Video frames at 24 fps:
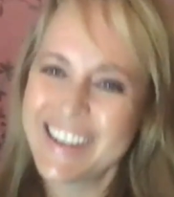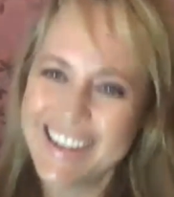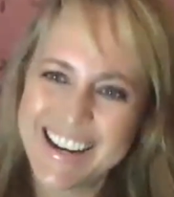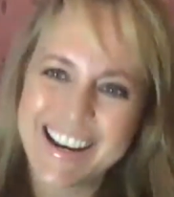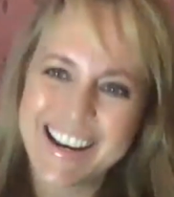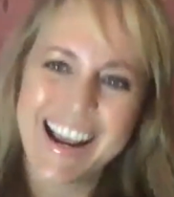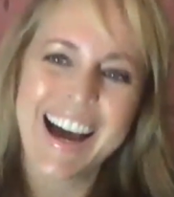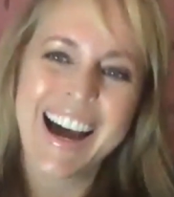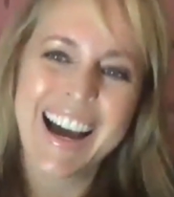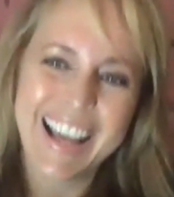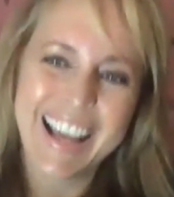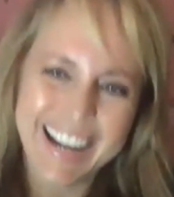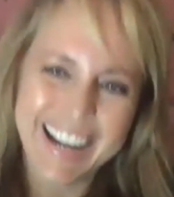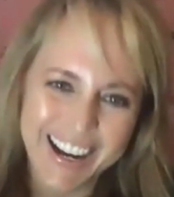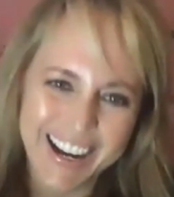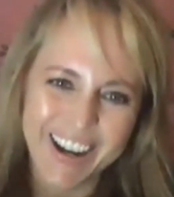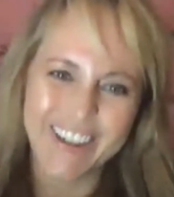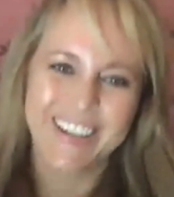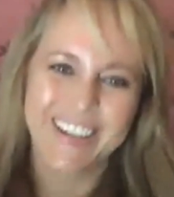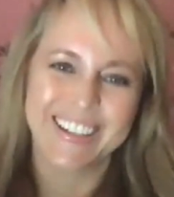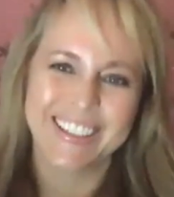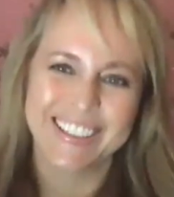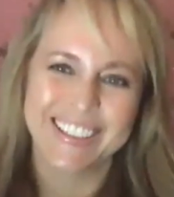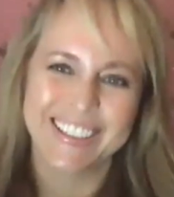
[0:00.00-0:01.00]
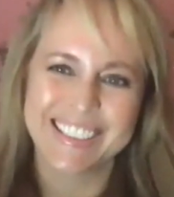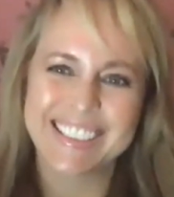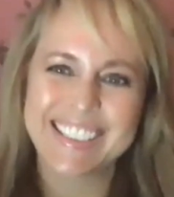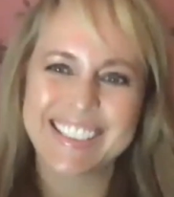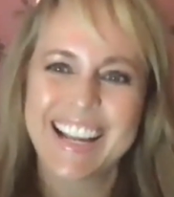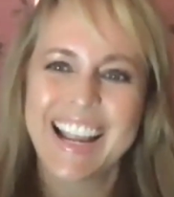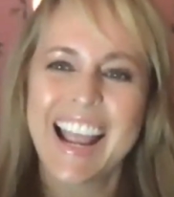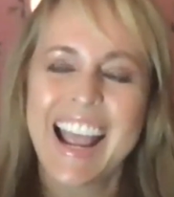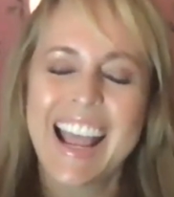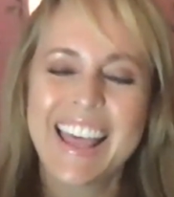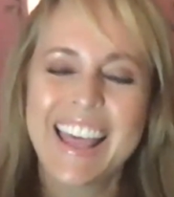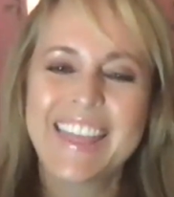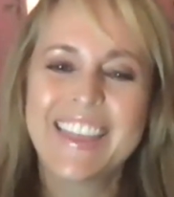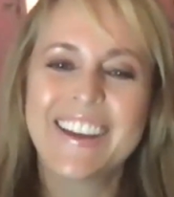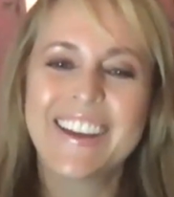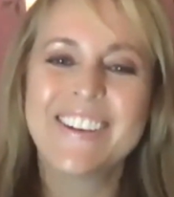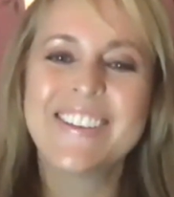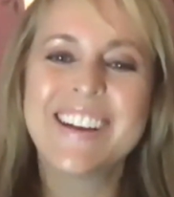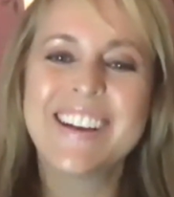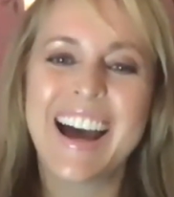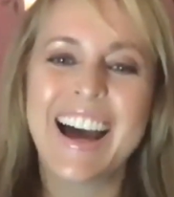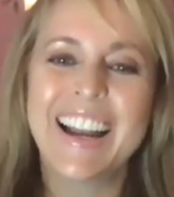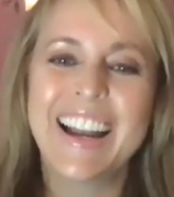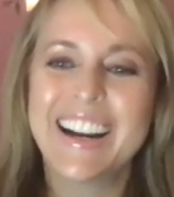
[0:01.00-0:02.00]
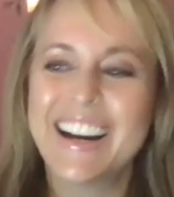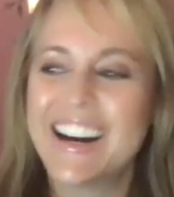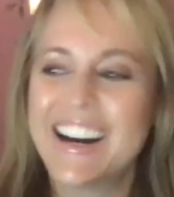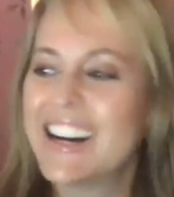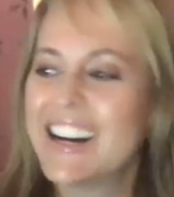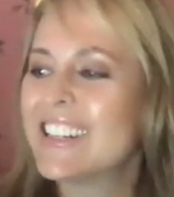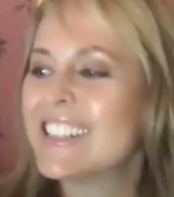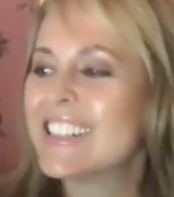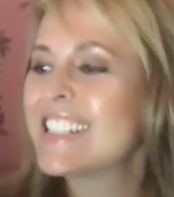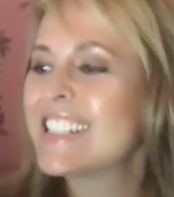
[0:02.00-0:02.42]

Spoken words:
not huggers. They're not huggers.